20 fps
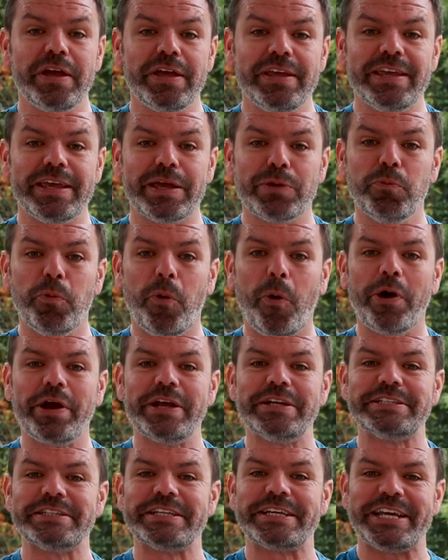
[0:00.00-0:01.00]
You can walk
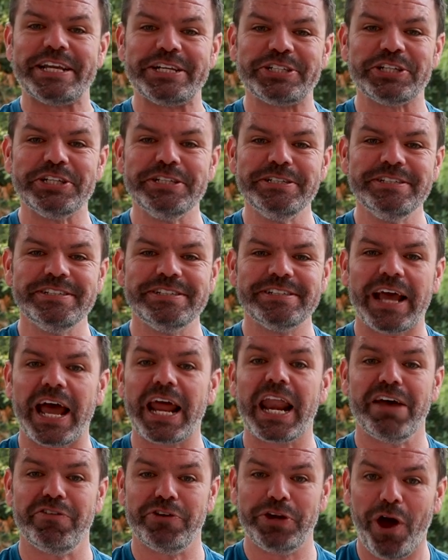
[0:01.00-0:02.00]
into the kitchen
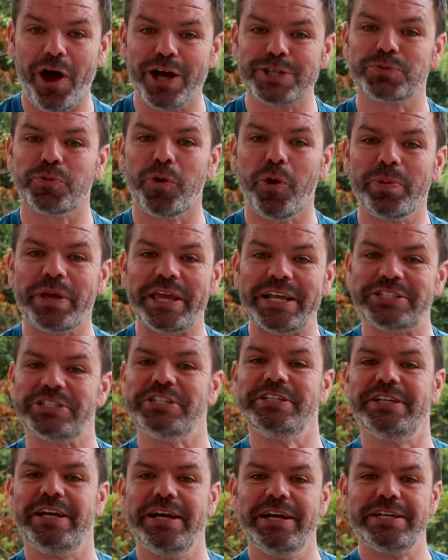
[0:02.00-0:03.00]
and have a nice warm
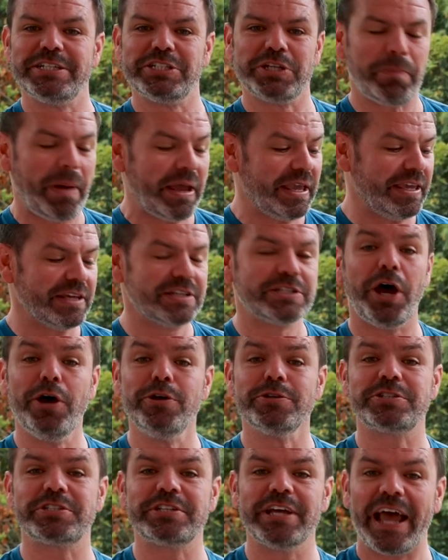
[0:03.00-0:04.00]
kitchen to make your
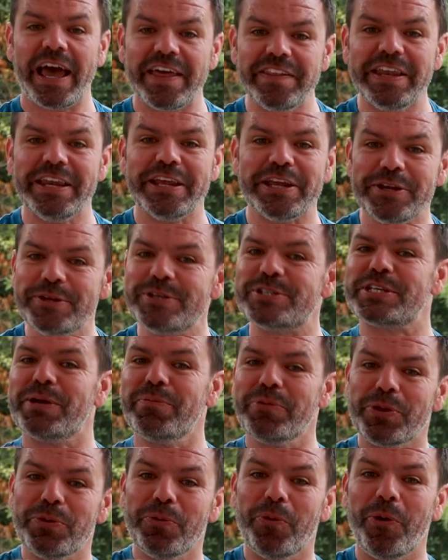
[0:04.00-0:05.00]
toast, and then you can use
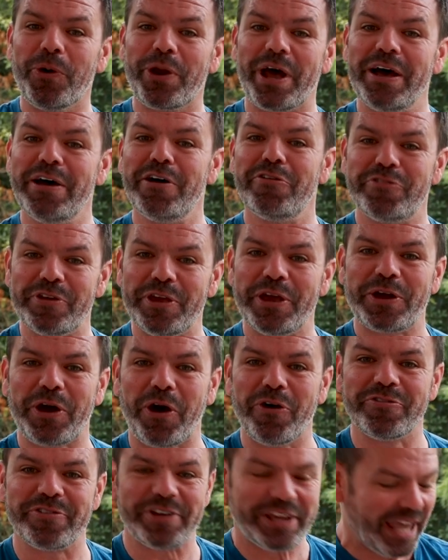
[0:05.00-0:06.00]
some of the water for your
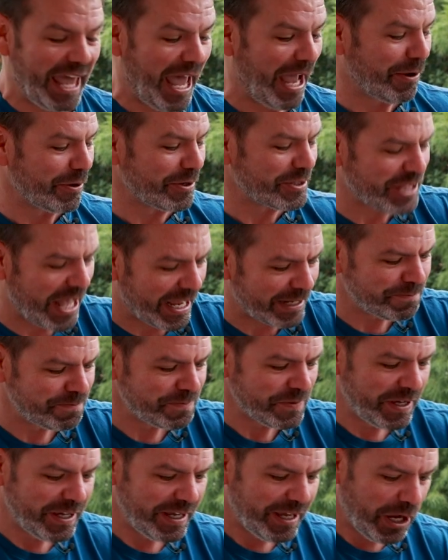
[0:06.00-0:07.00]
coffee. How good is that?
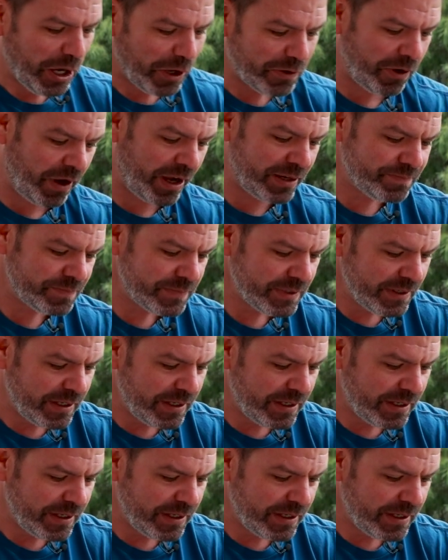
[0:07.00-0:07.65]
All right,